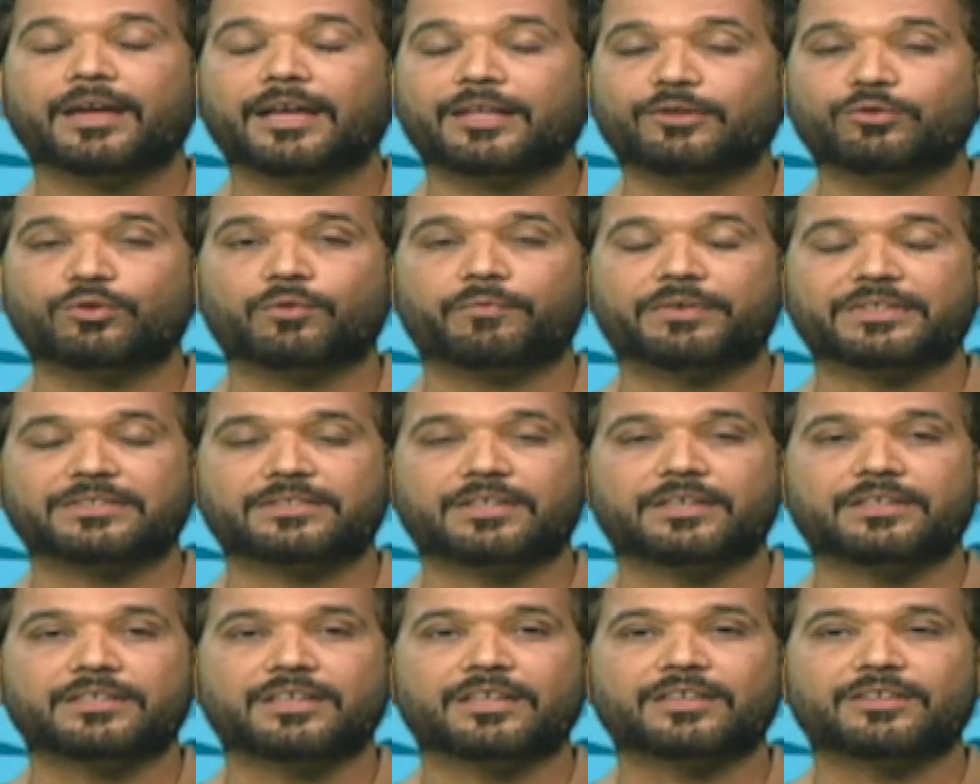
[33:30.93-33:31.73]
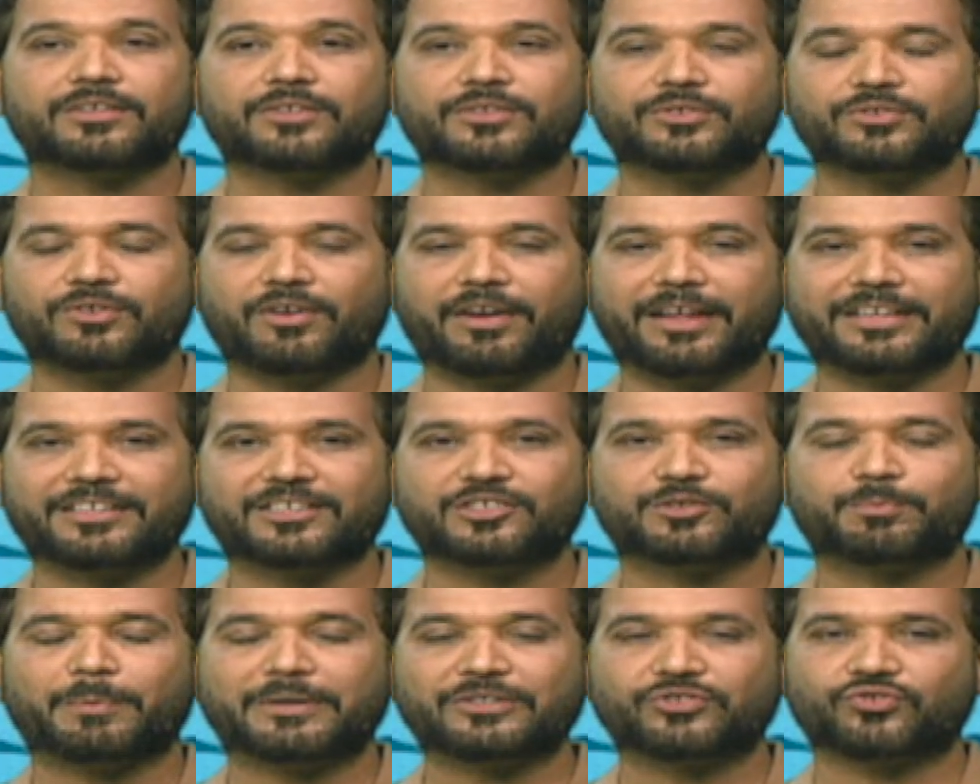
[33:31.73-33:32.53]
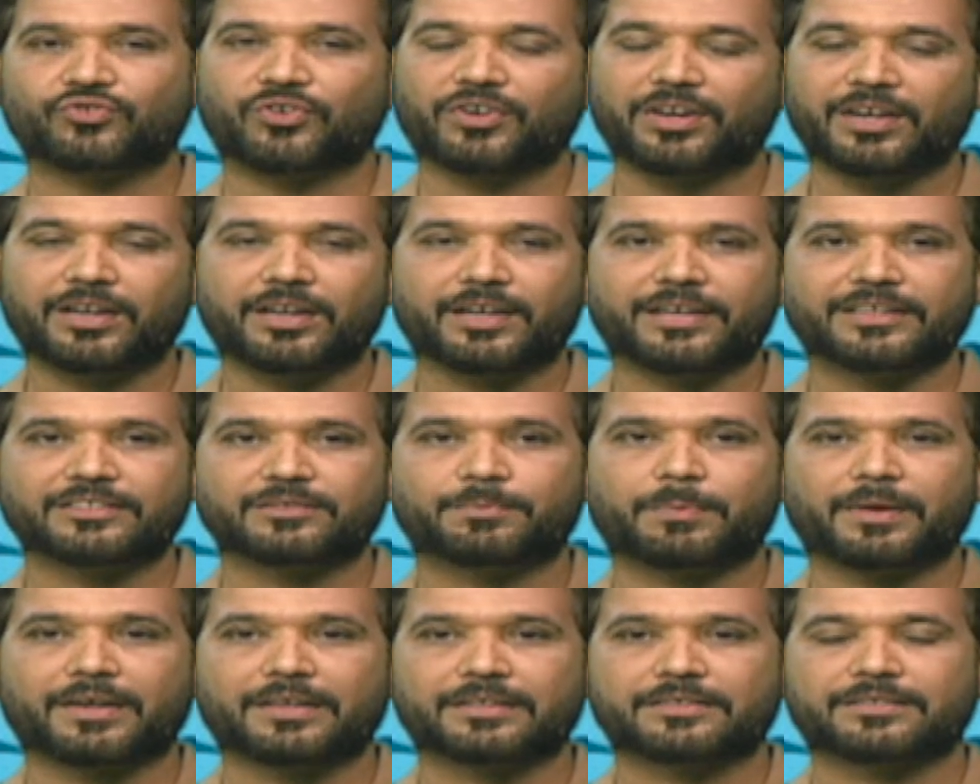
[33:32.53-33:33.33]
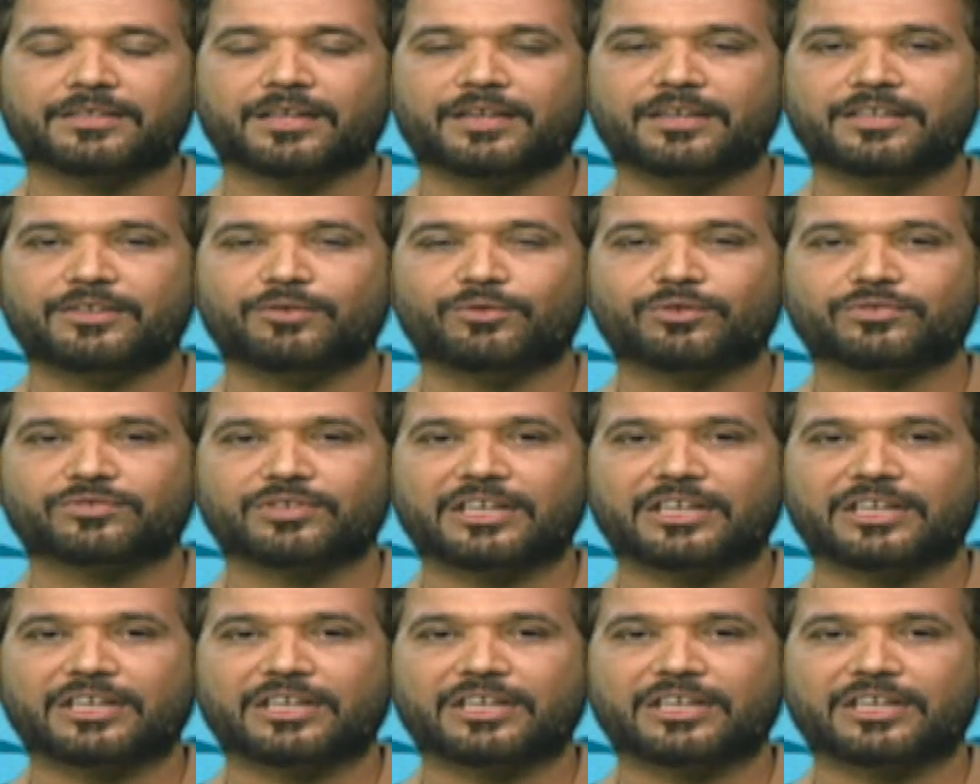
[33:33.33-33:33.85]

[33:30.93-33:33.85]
and West Indian legends might struggle against Pakistani.